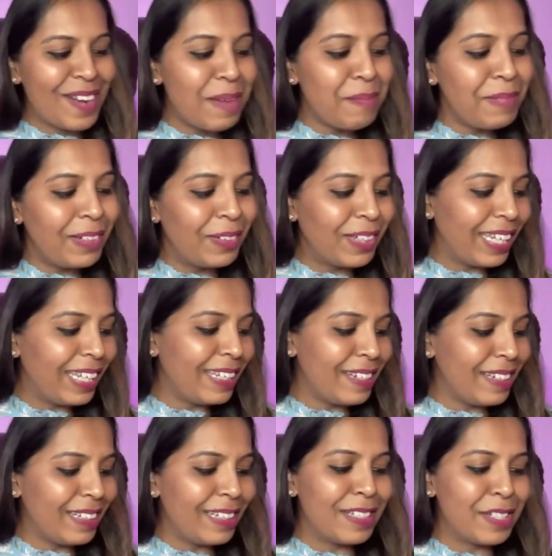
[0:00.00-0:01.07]
So I'm
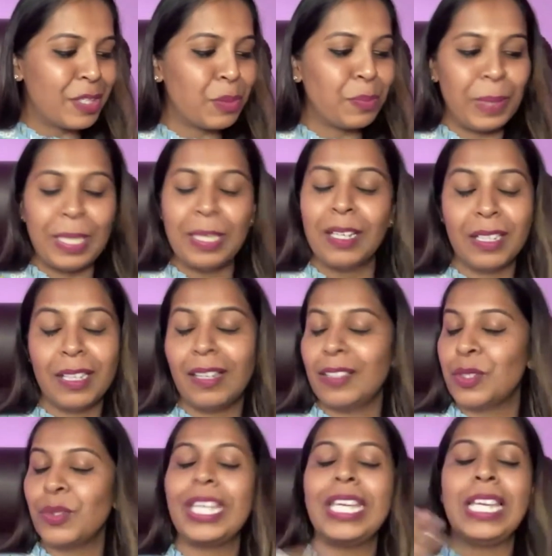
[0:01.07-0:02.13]
looking
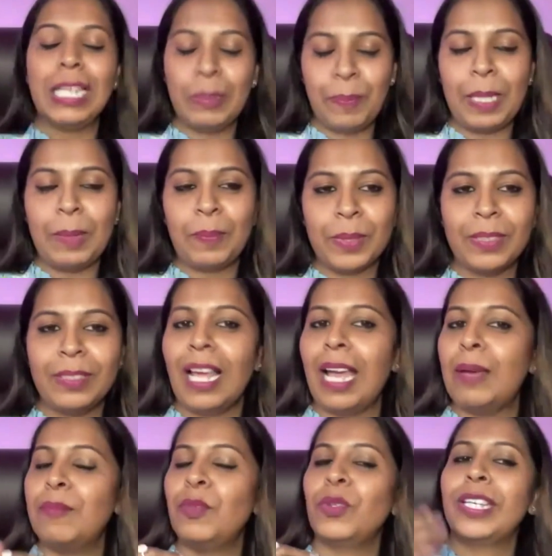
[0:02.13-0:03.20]
to heal people.
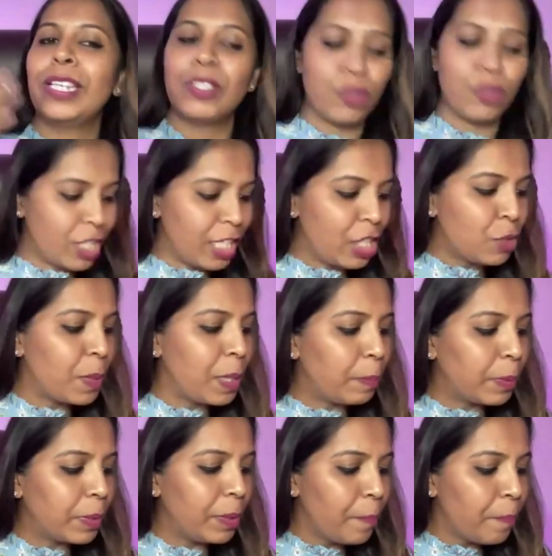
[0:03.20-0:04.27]
I'm looking to teach
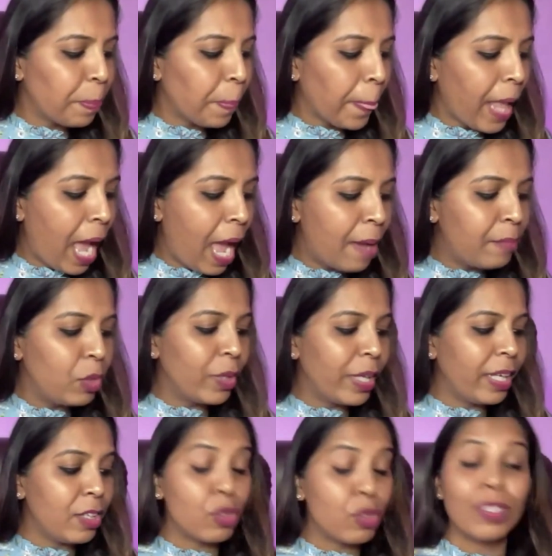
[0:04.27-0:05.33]
people. I'm
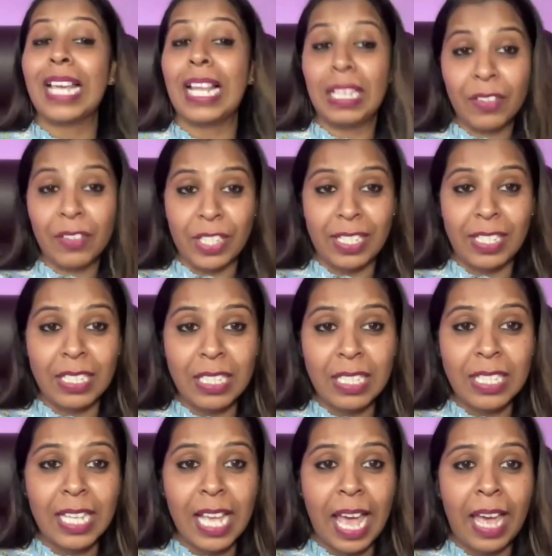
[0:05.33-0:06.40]
looking to sell
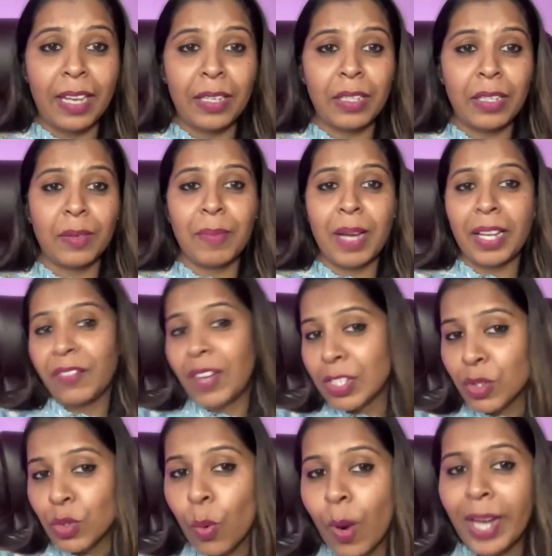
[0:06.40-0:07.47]
crystals and my
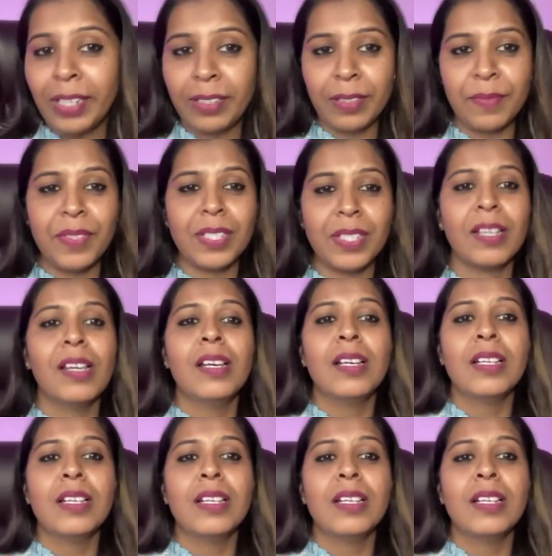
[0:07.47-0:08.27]
Vastu items.